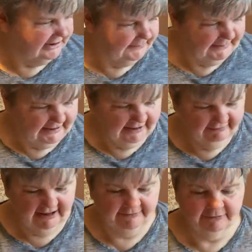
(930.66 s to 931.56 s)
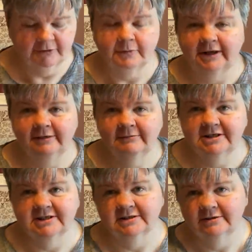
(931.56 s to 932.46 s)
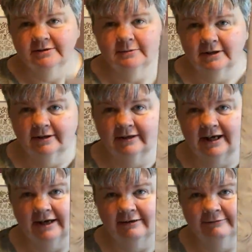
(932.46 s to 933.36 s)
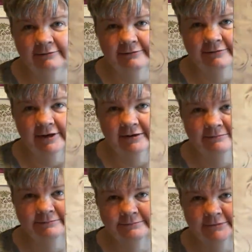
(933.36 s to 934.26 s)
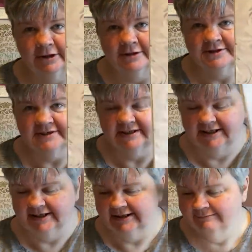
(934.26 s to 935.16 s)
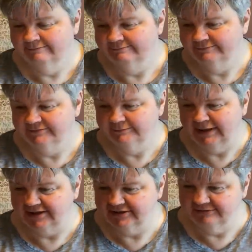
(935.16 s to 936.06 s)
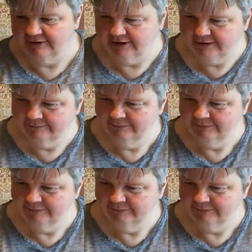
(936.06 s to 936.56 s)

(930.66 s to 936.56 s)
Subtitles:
to be Raven Queen, which is another one that I've lost the picture for.